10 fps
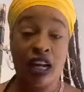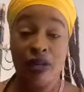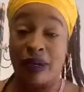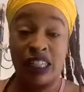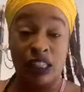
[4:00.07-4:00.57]
That
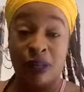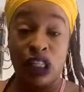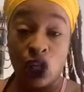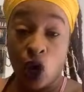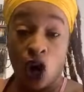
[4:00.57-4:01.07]
collie must just
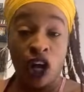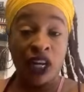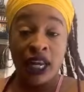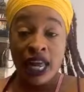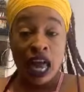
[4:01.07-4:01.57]
be
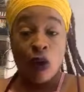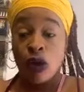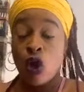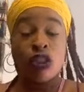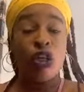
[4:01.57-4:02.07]
sore. I
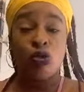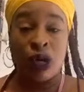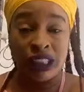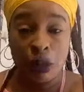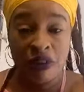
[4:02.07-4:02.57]
would know she's
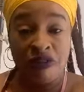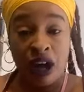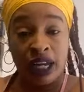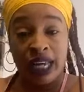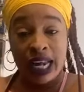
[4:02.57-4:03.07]
washing up with
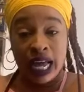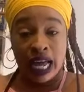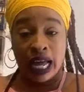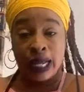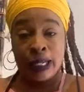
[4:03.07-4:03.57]
fucking
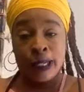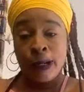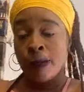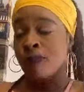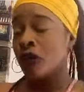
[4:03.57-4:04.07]
uh
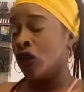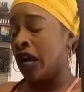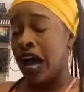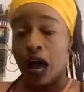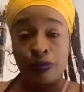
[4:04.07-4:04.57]

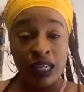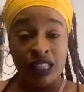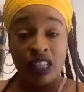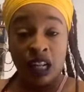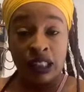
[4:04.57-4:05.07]

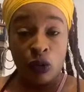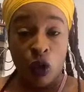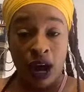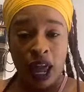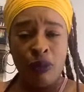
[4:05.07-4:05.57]
absinthe salt
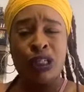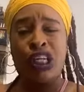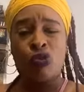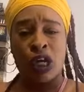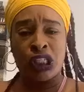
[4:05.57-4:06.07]
and water.
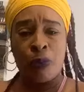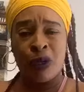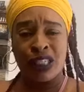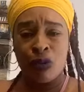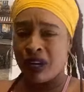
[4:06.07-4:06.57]
What she's washing
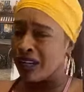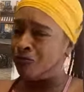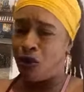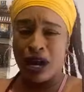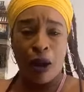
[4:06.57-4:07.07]
pussy with
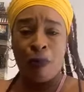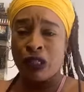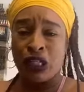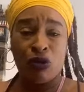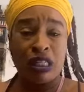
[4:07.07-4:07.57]
because boy, that
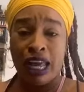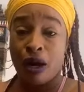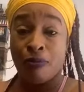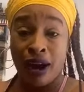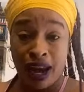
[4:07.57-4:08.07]
pussy don't
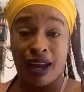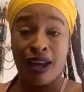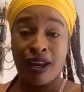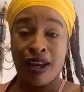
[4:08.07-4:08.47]
take a break.